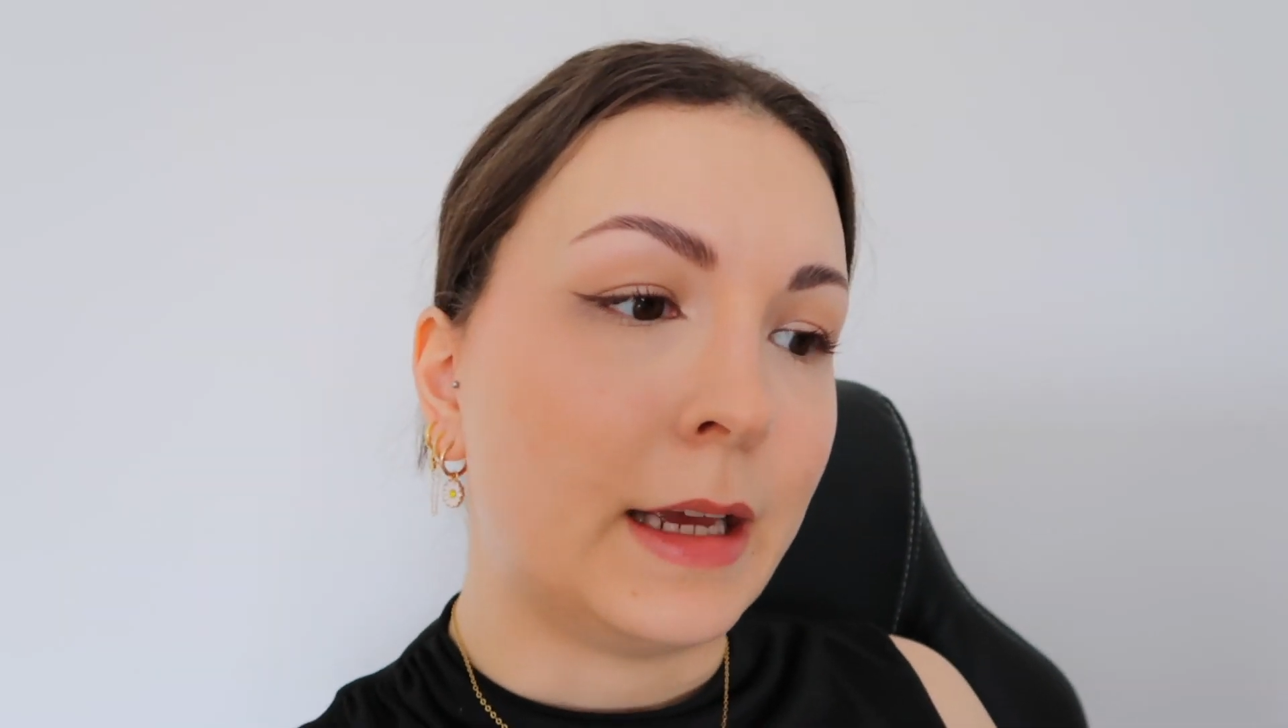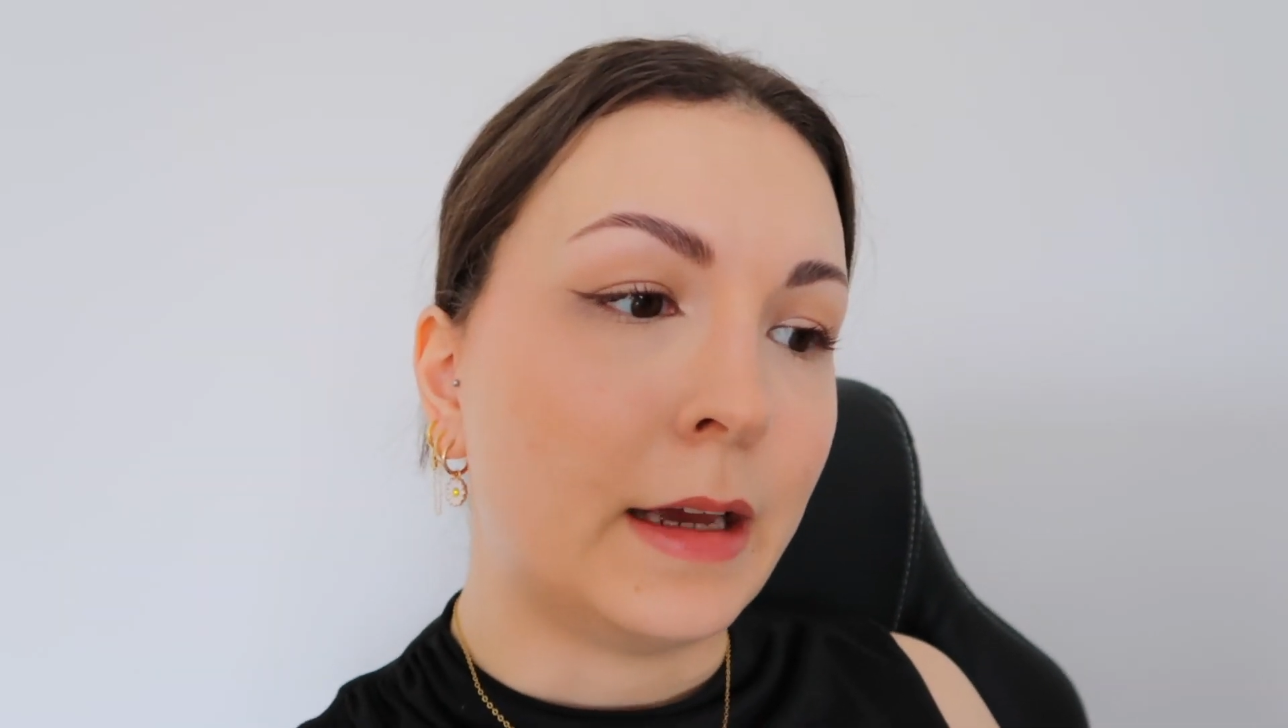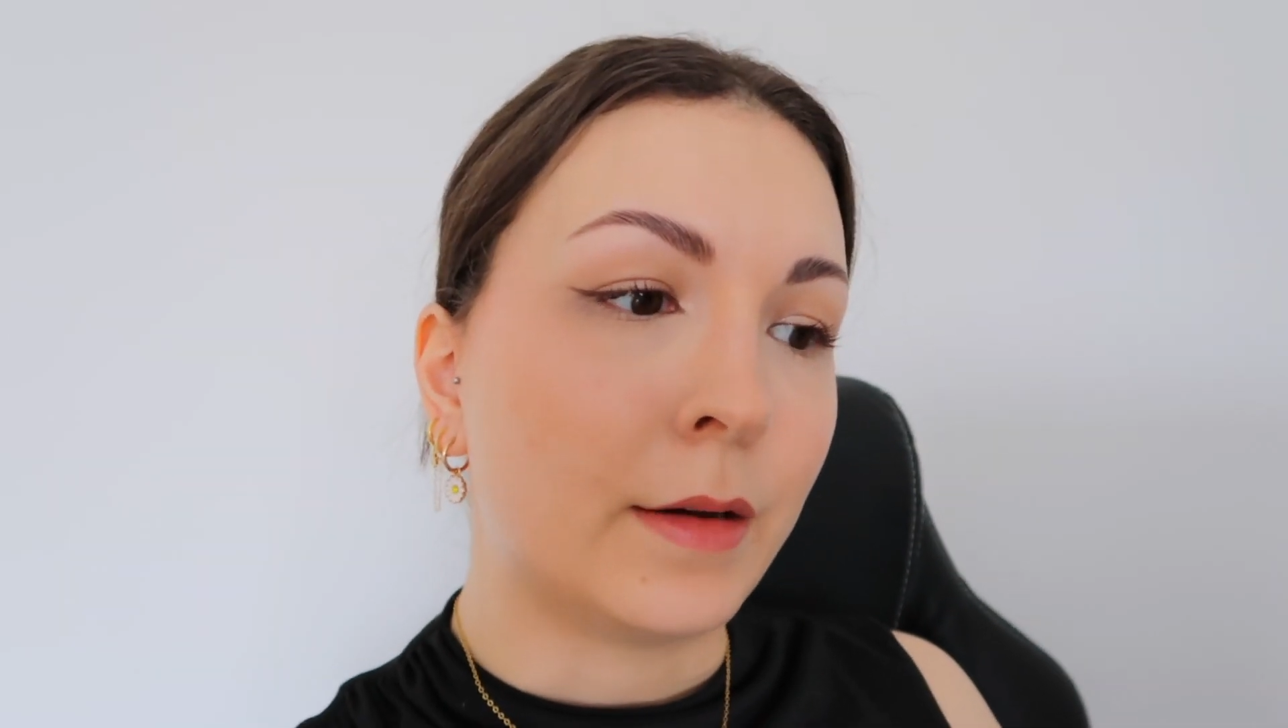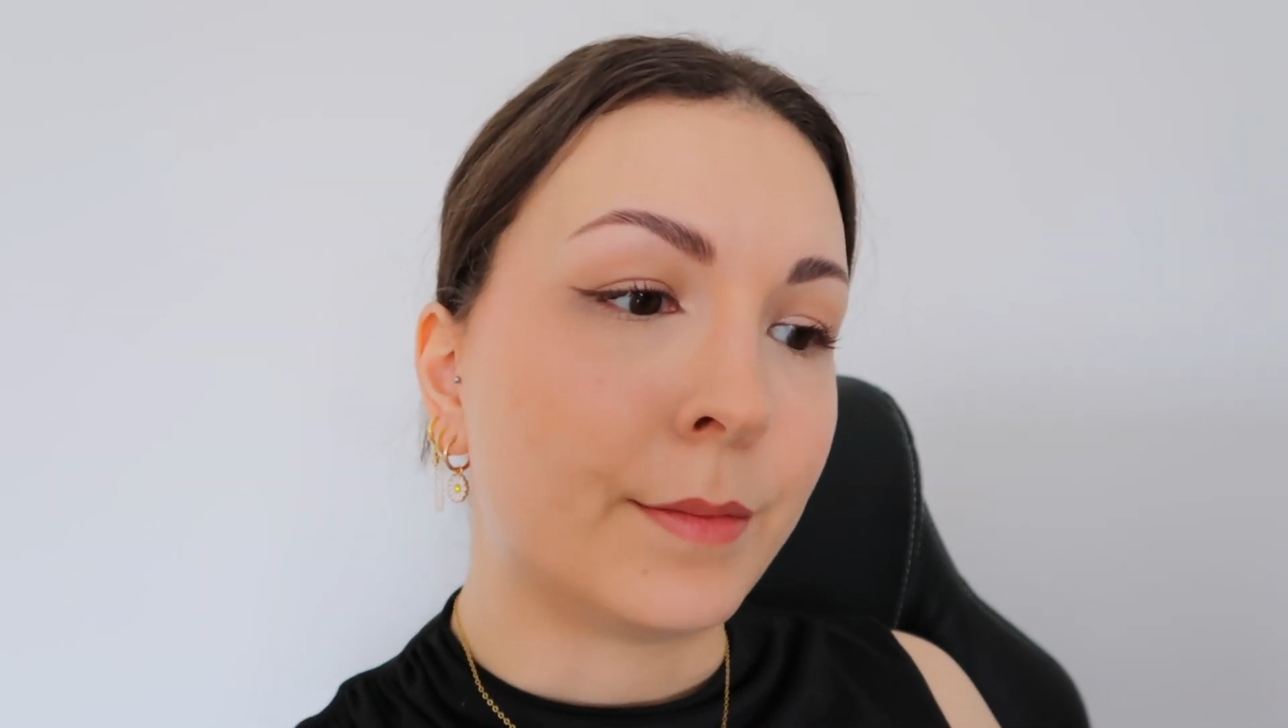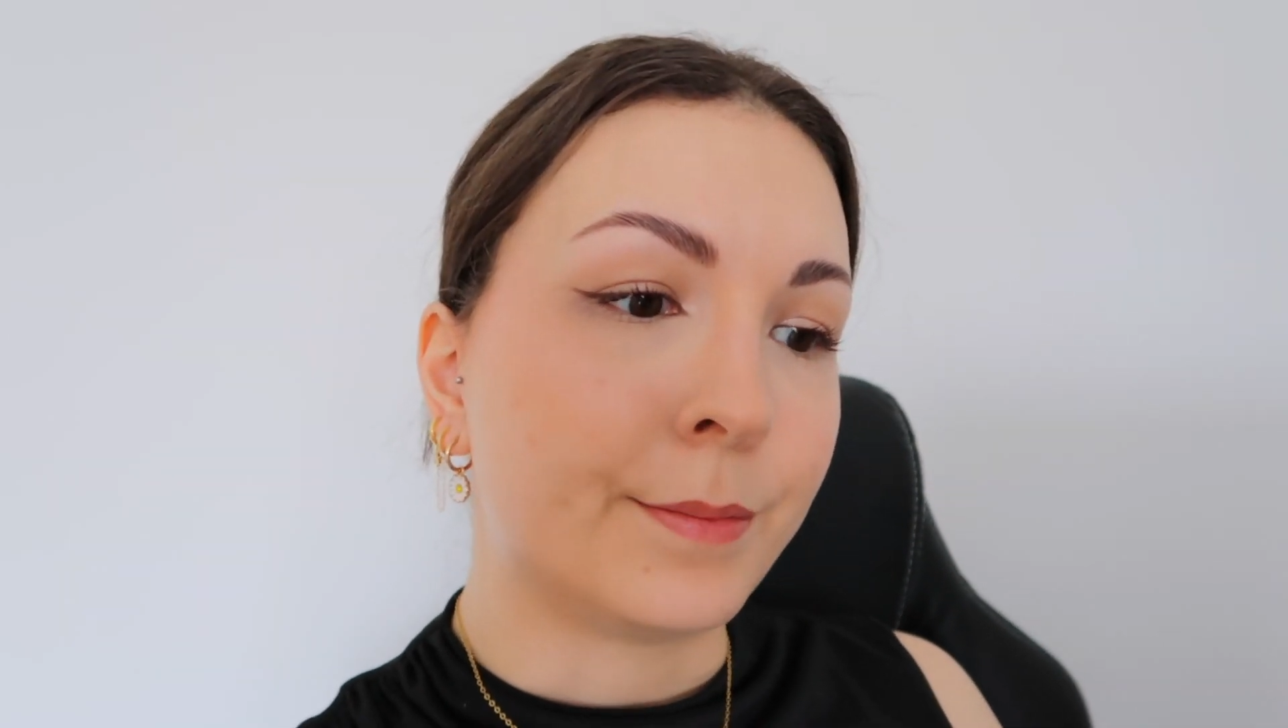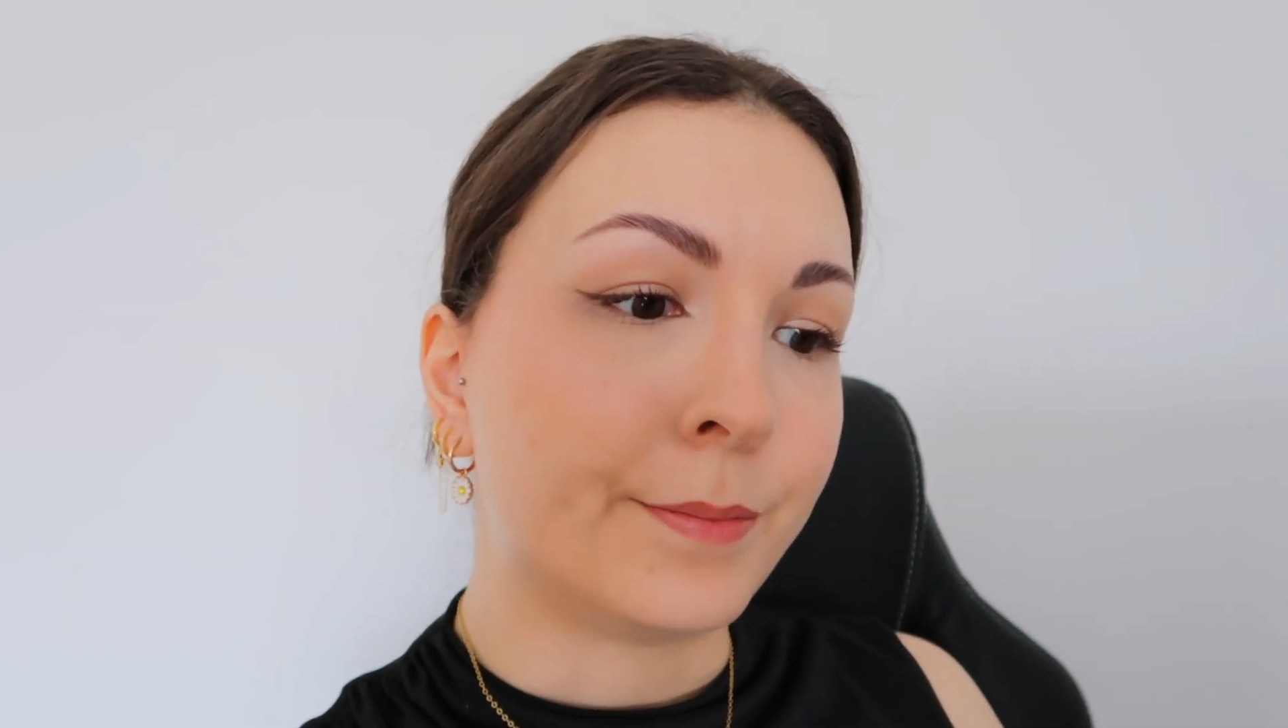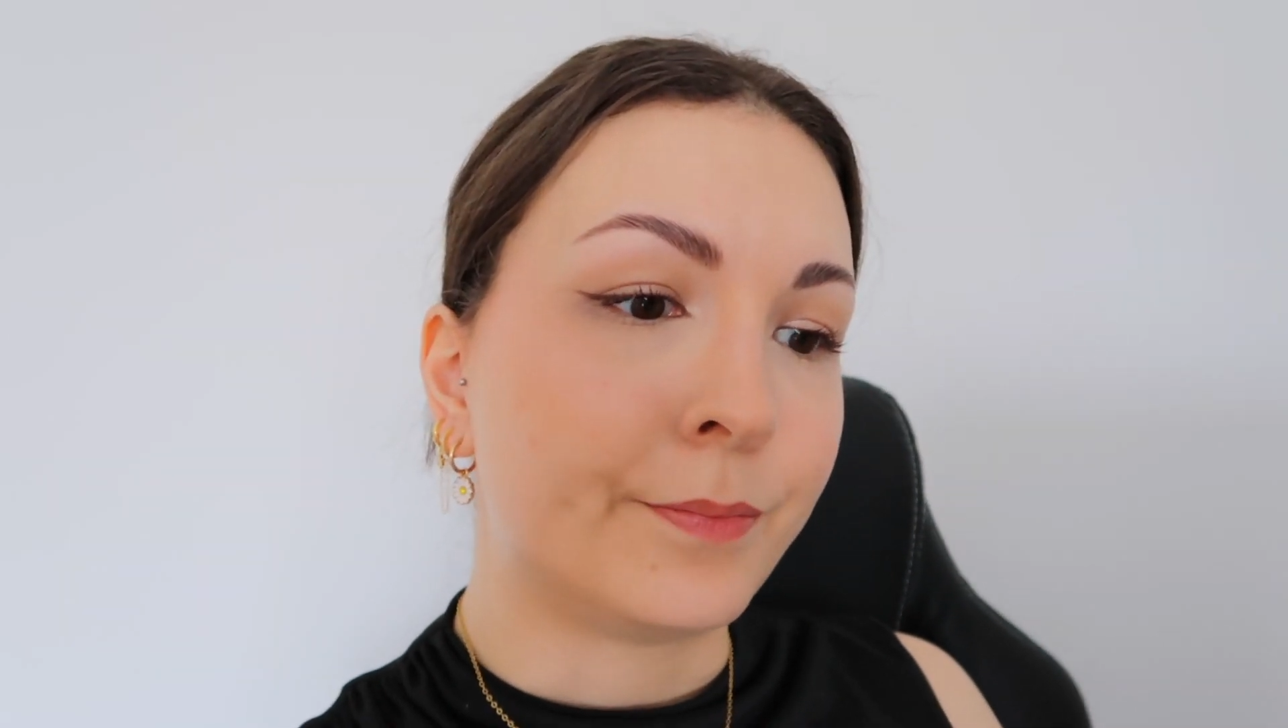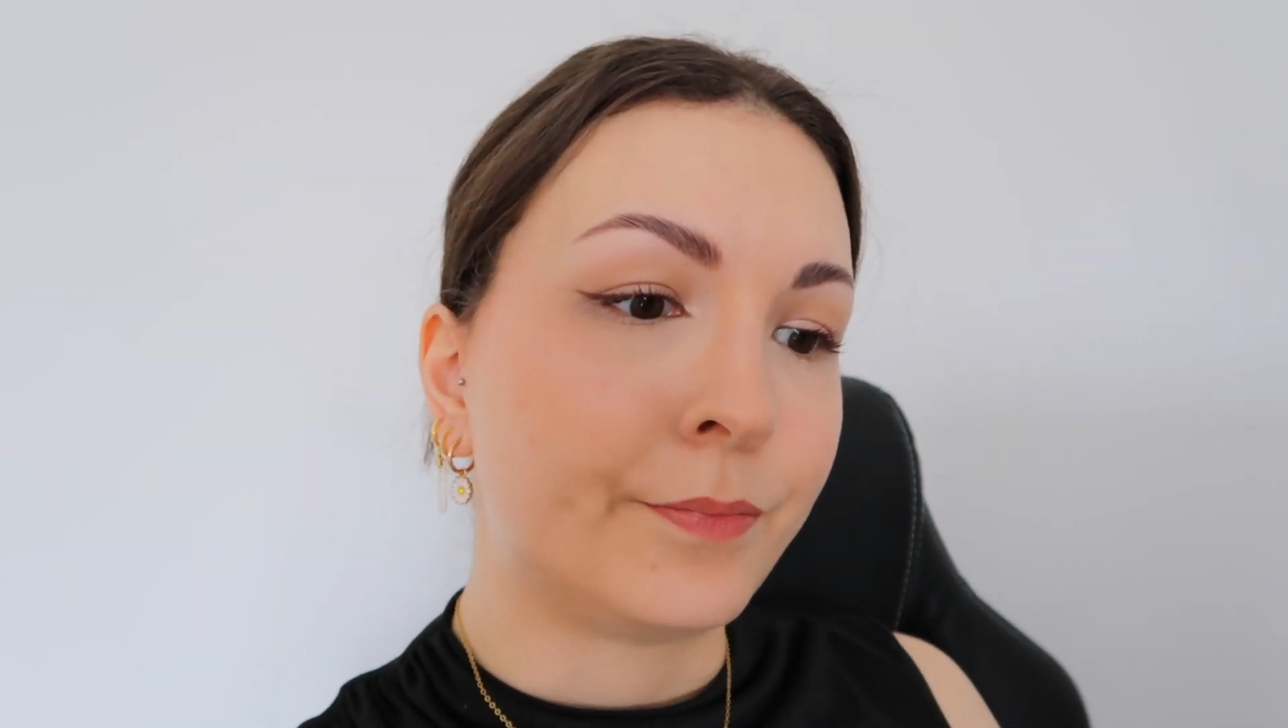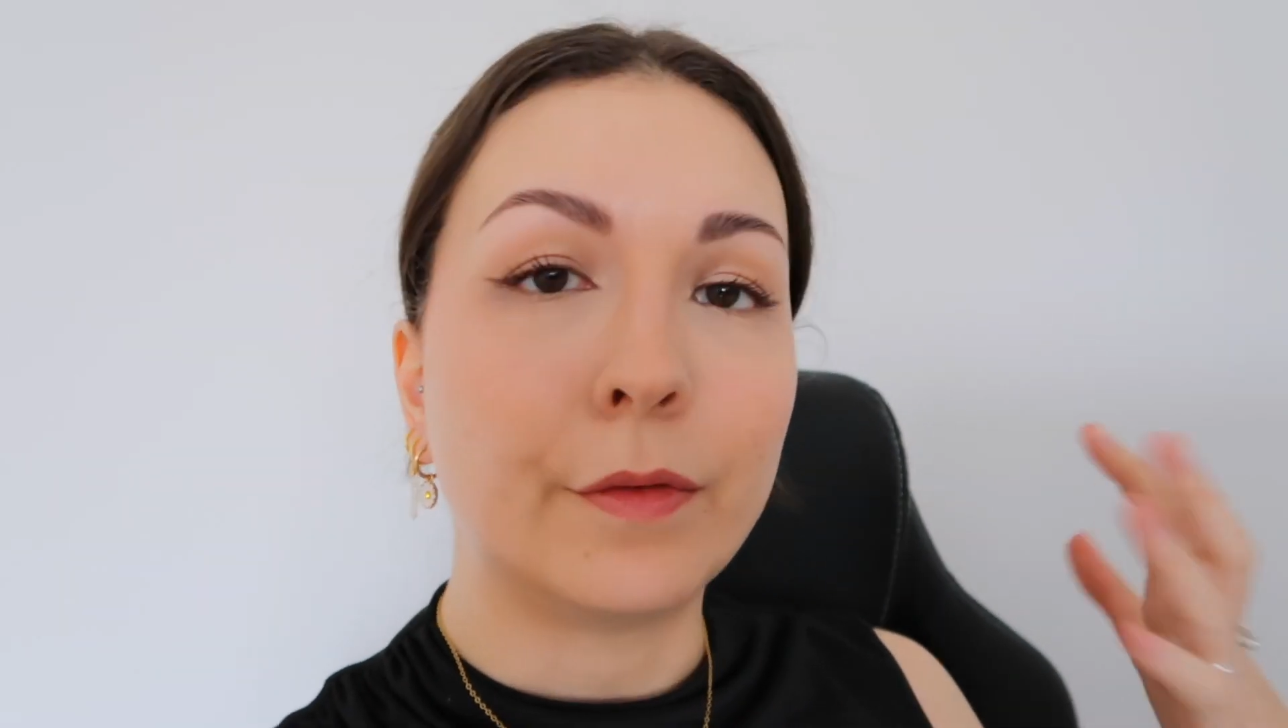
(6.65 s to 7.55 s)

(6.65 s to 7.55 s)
am